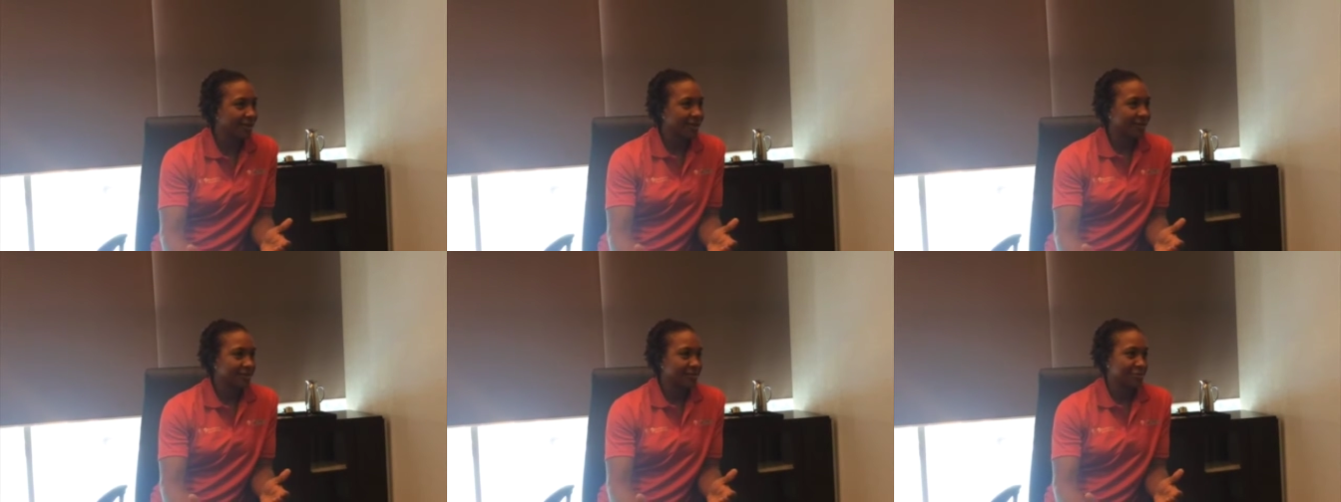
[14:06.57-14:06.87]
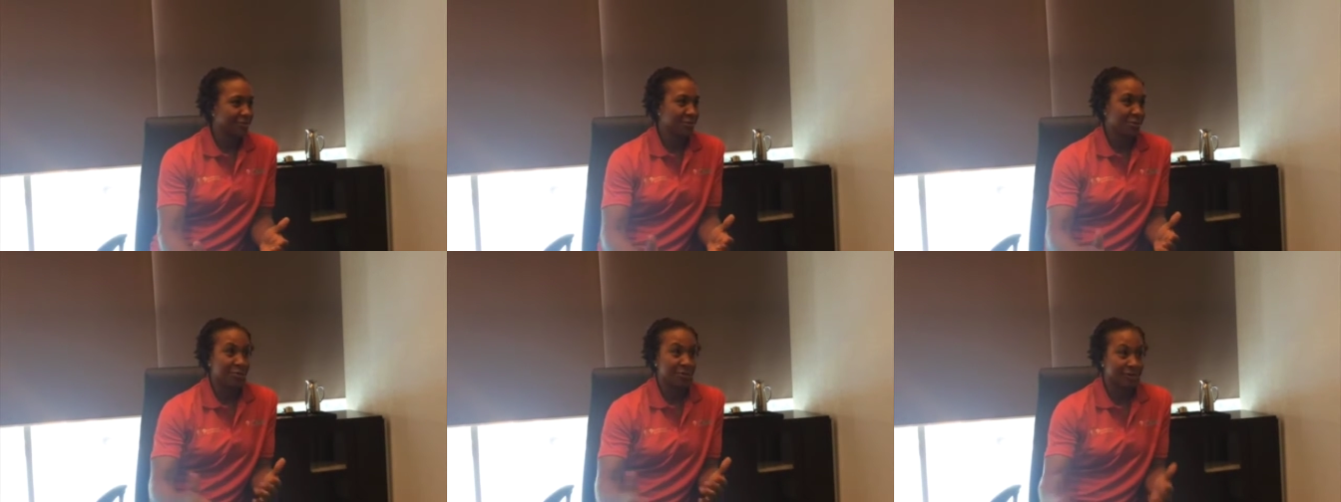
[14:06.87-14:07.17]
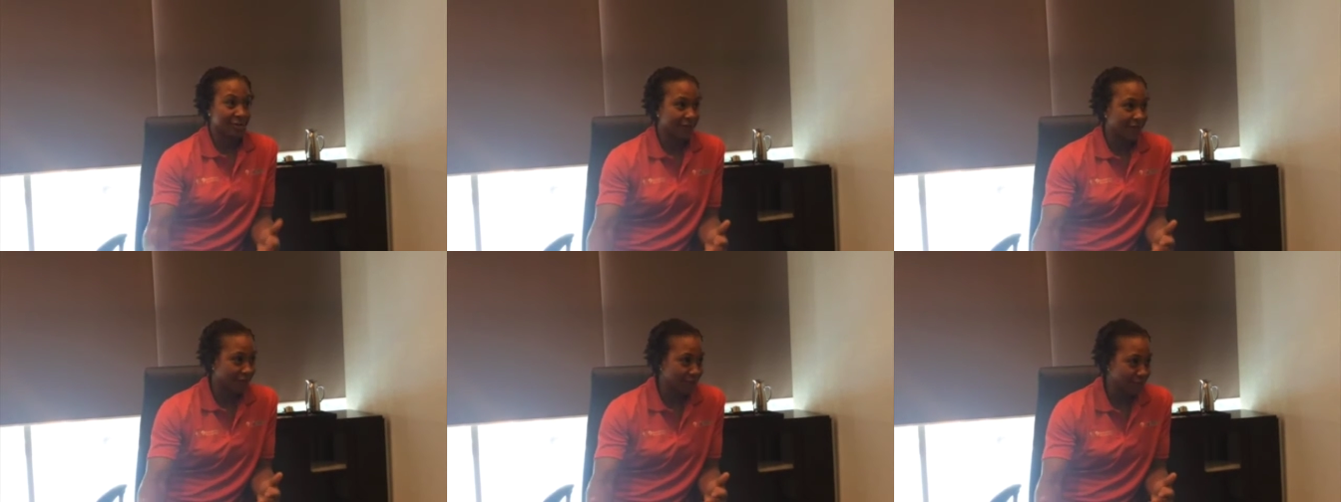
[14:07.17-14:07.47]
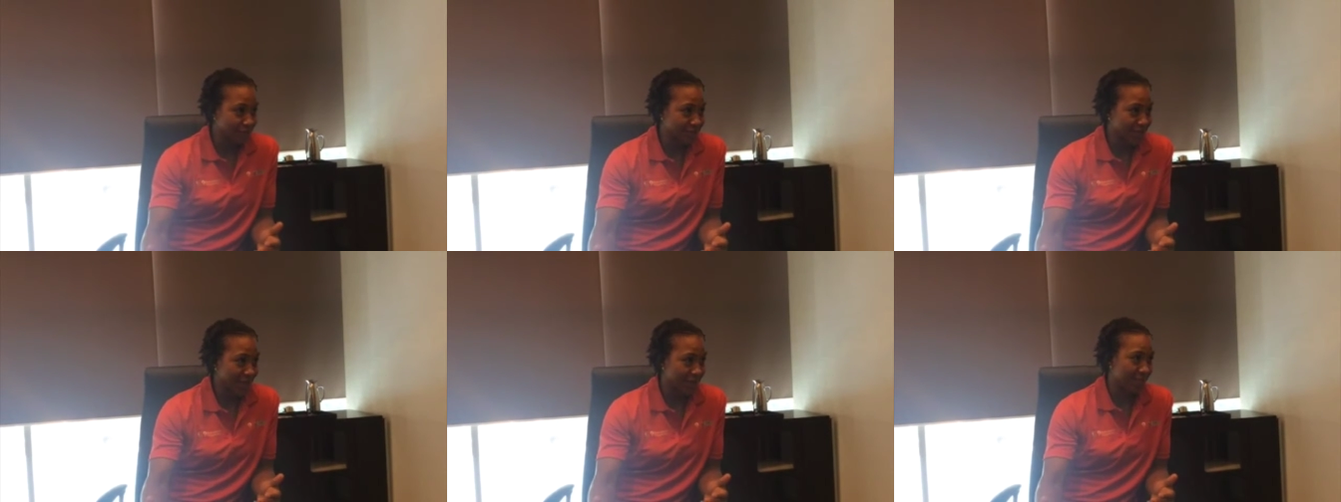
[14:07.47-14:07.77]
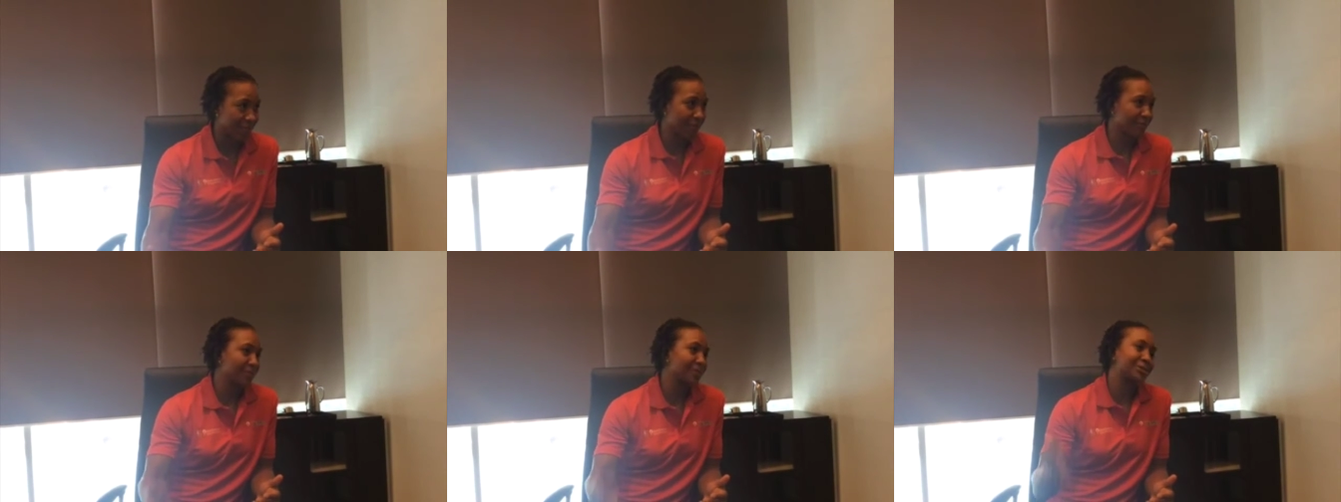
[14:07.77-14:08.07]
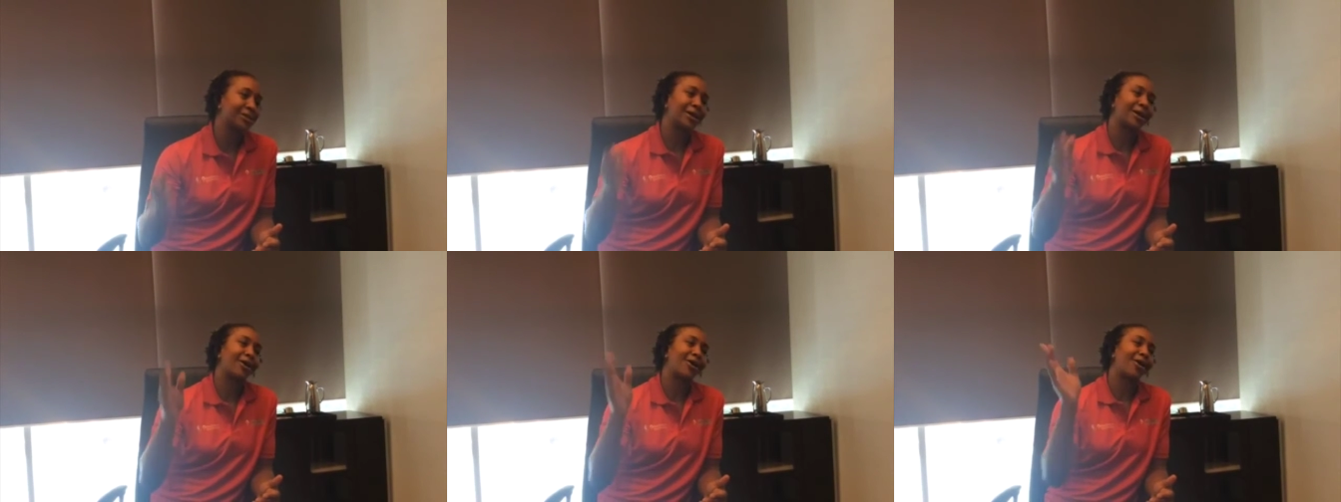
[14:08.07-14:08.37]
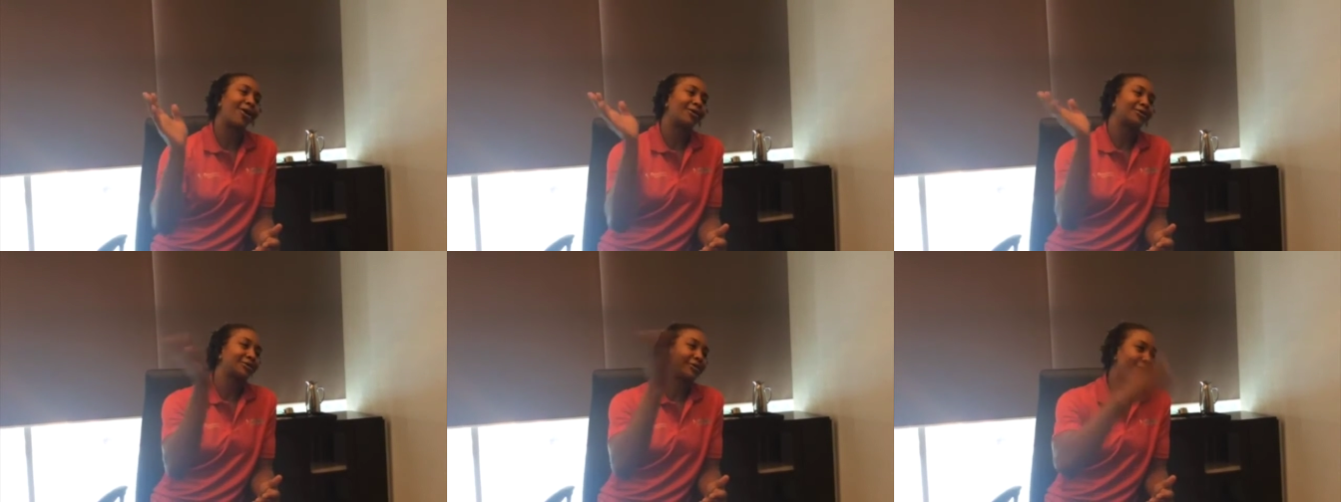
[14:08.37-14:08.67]
Mm. We win the first game, and everybody's like,
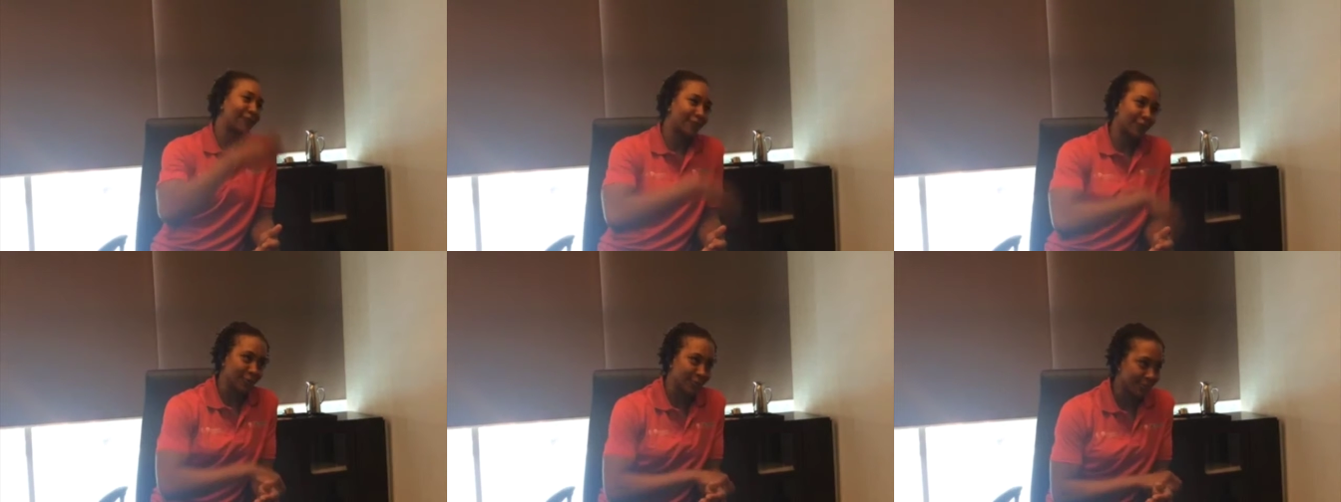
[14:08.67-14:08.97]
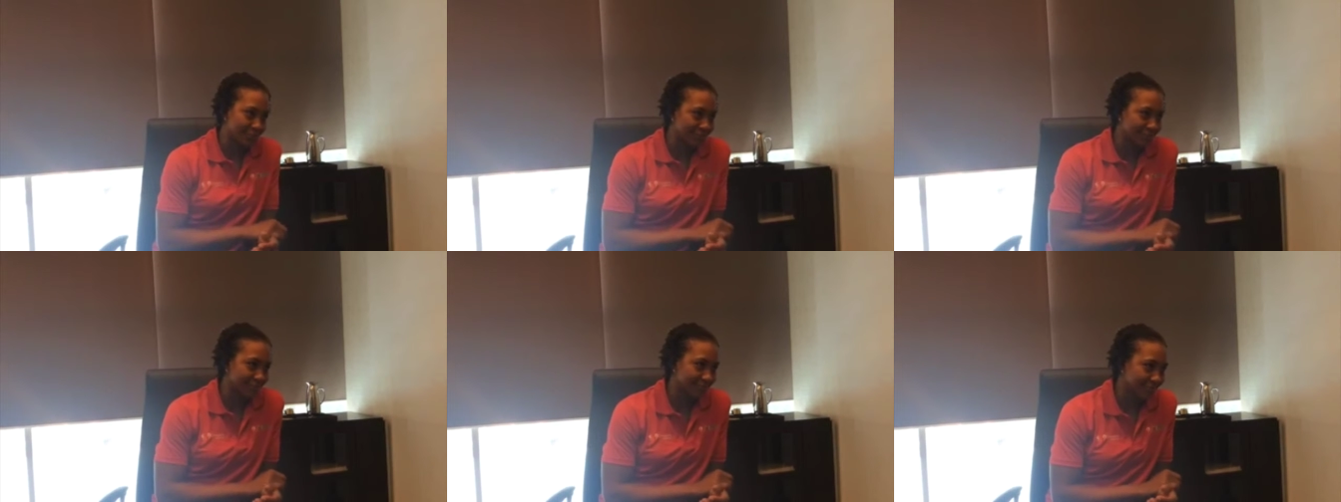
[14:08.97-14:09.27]
oh, it's a fluke.